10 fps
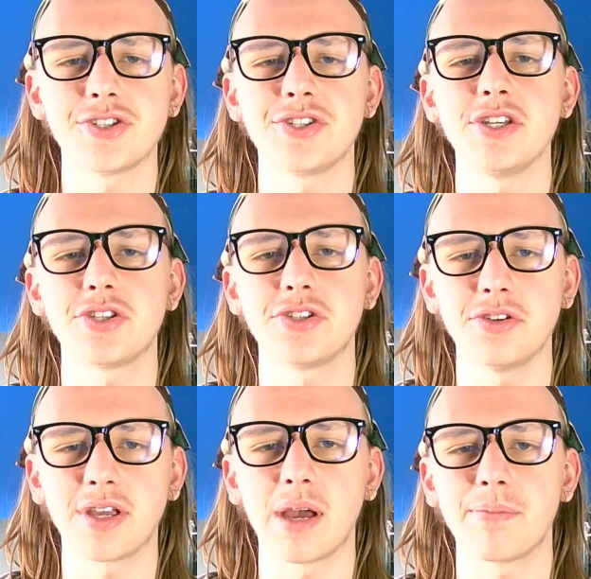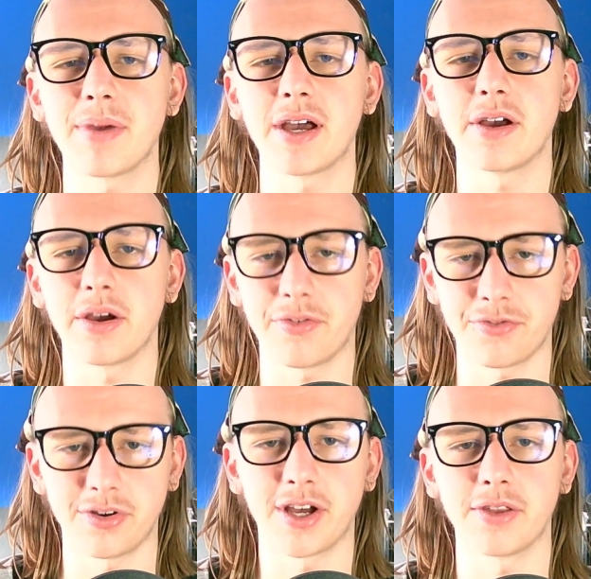scenes do get better
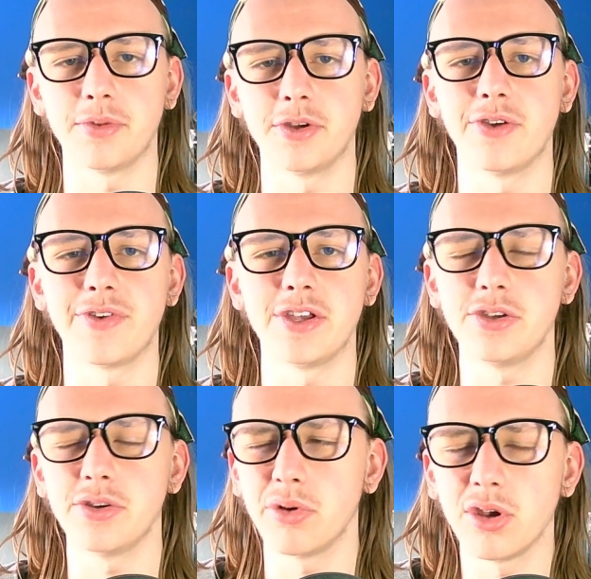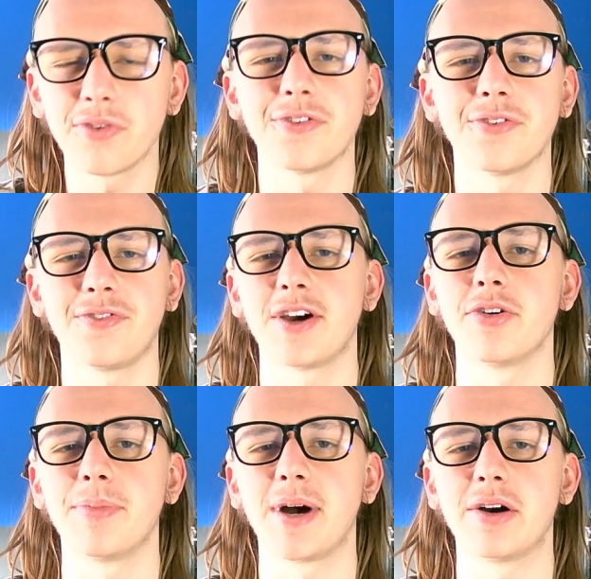throughout the movie. You'll love the
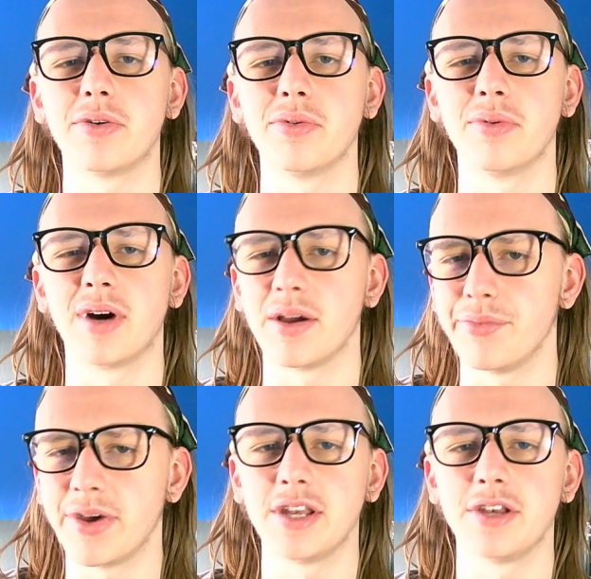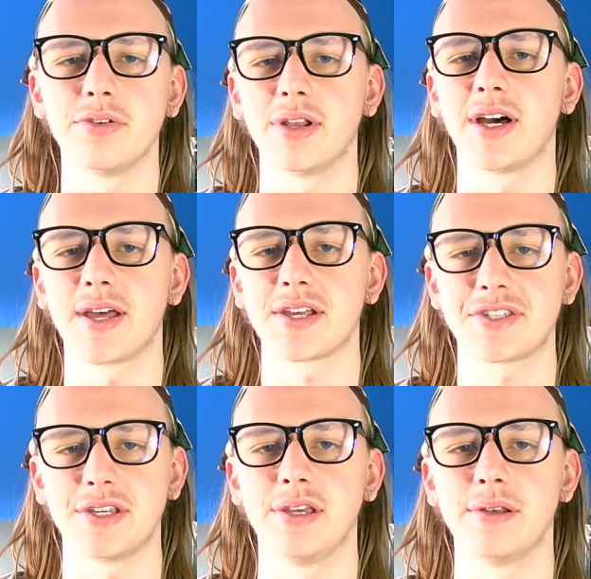final battle. I really do like that
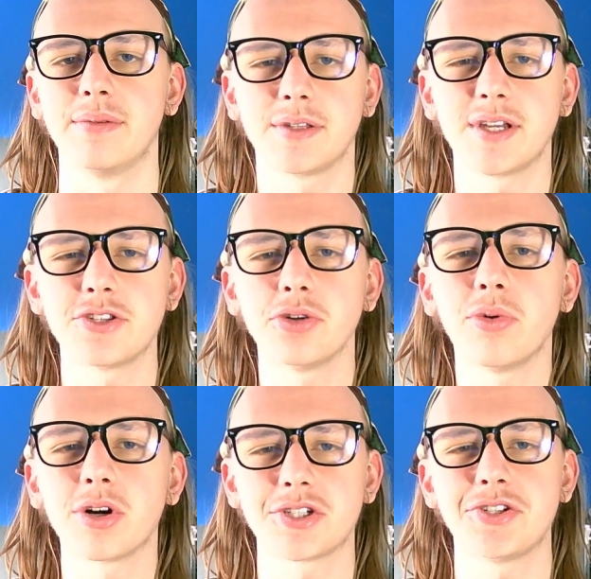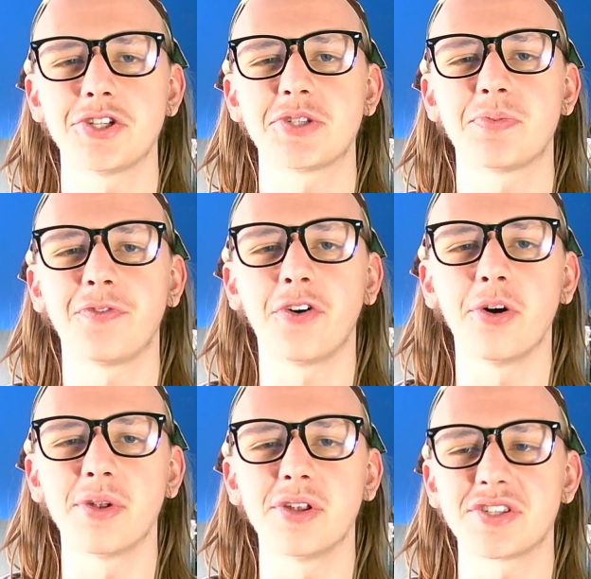scene. Denzel Washington's
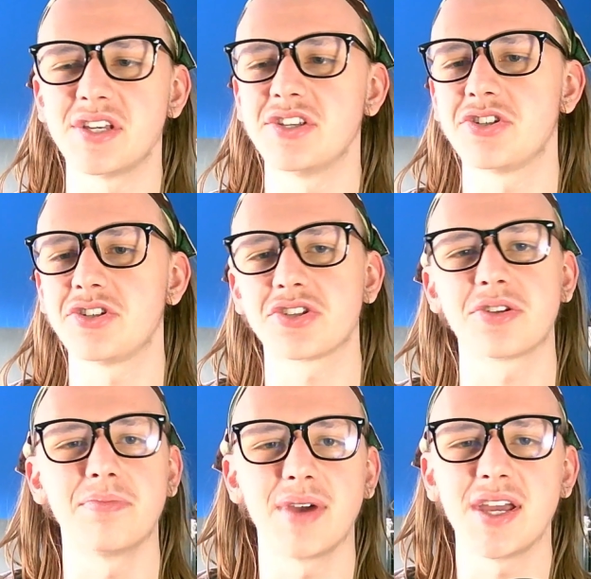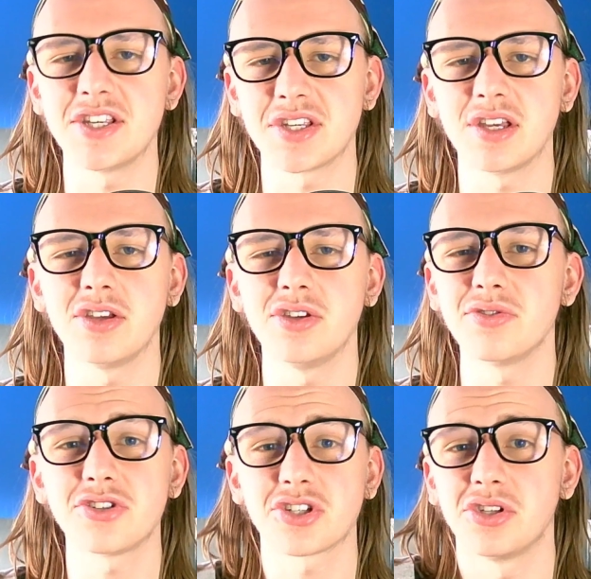performance is just amazing. You'll
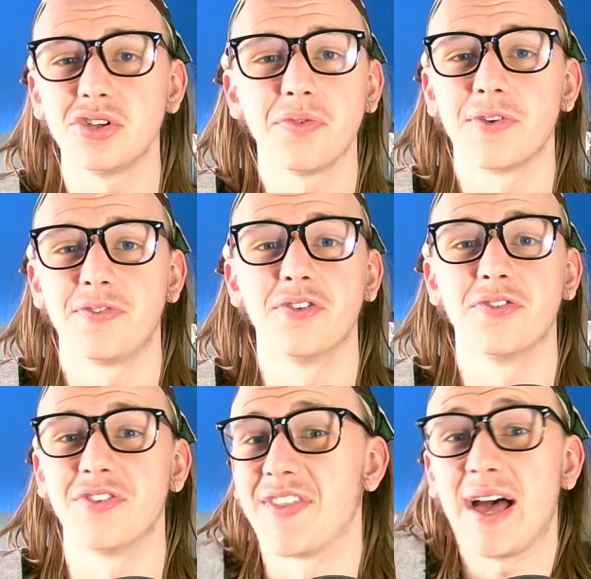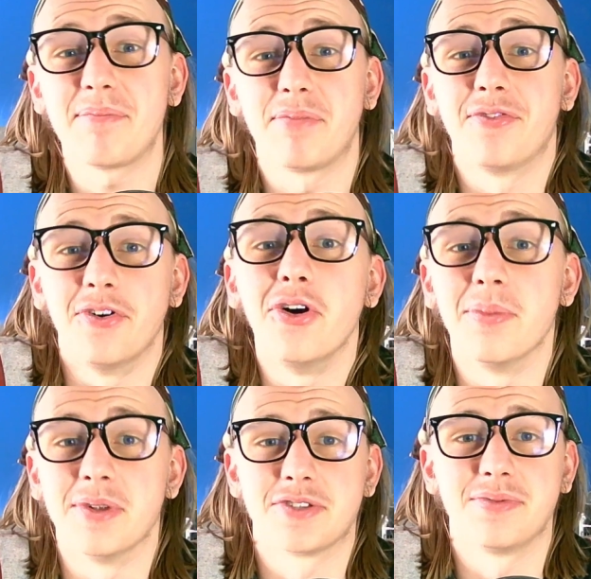just love the film for that
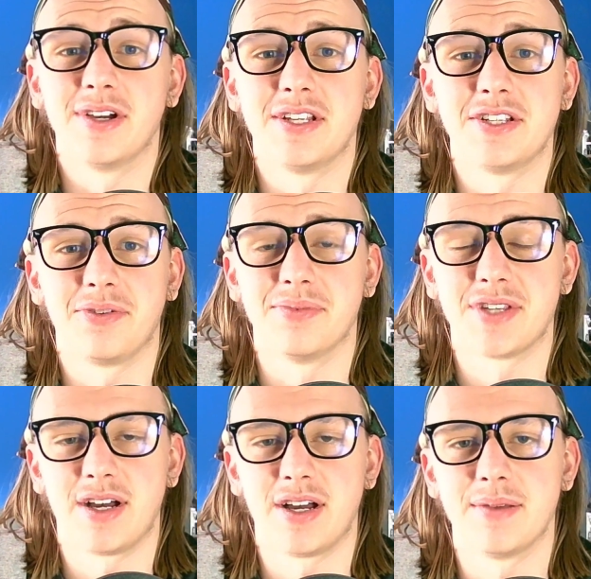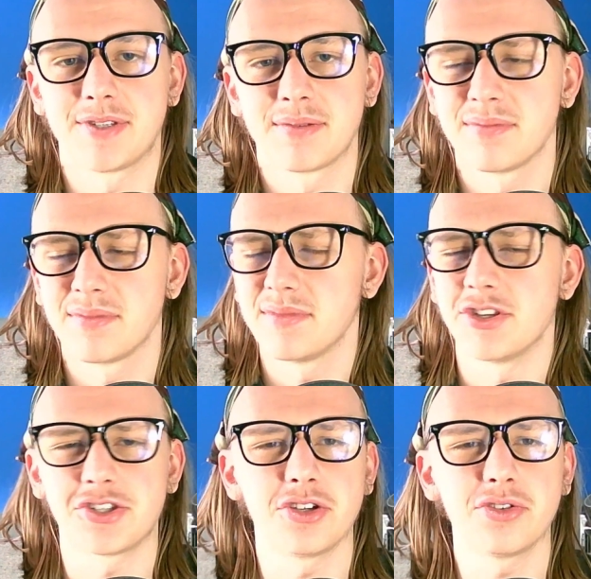performance, really, sometimes.
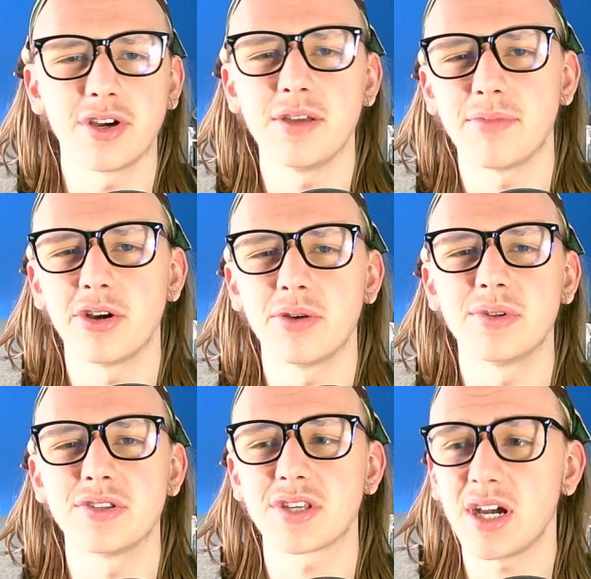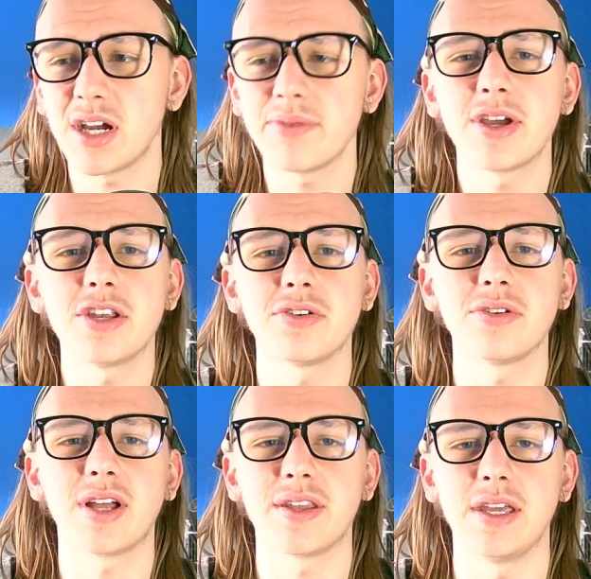There's some great moments. I really do
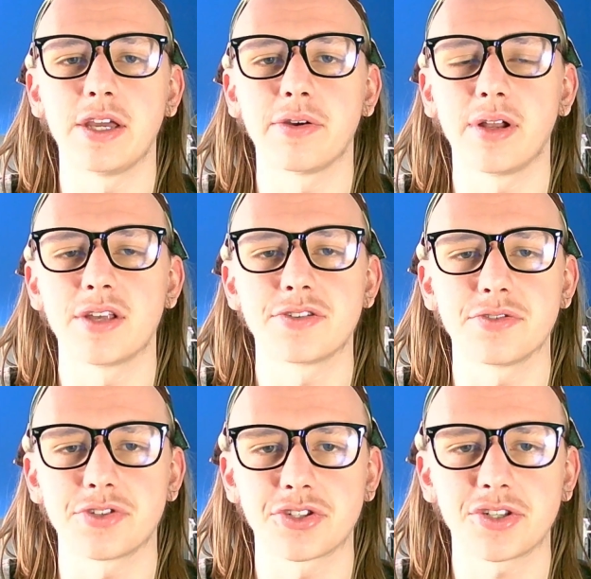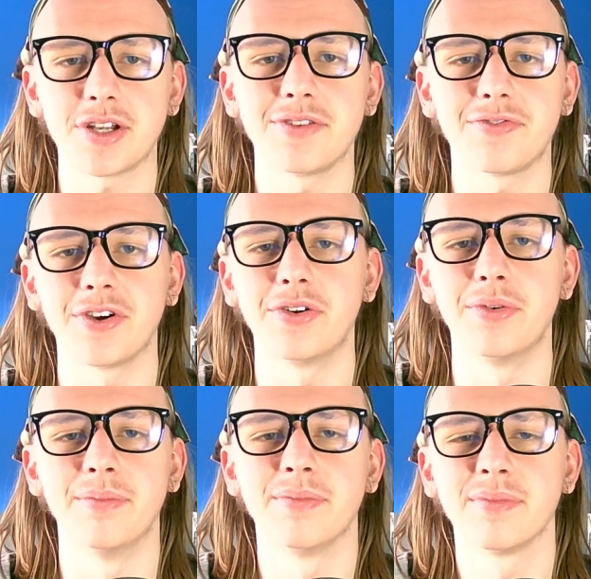like The Equalizer. It's a solid
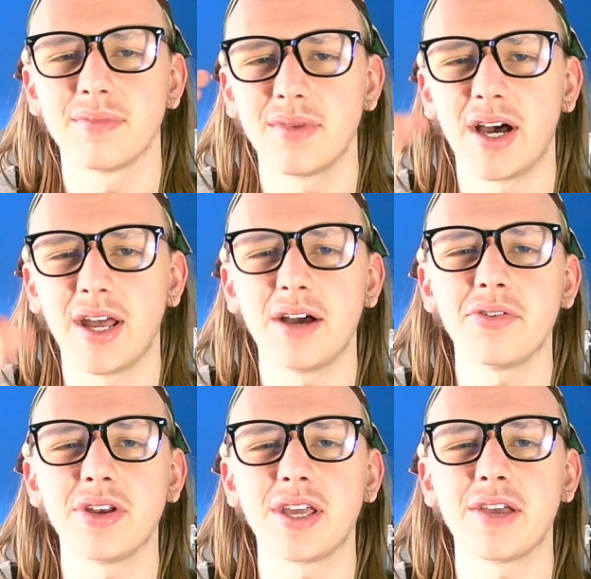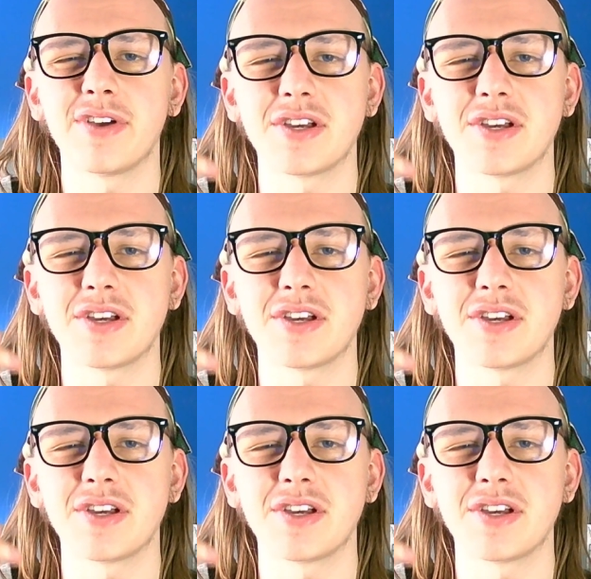film. And I'm going to give it a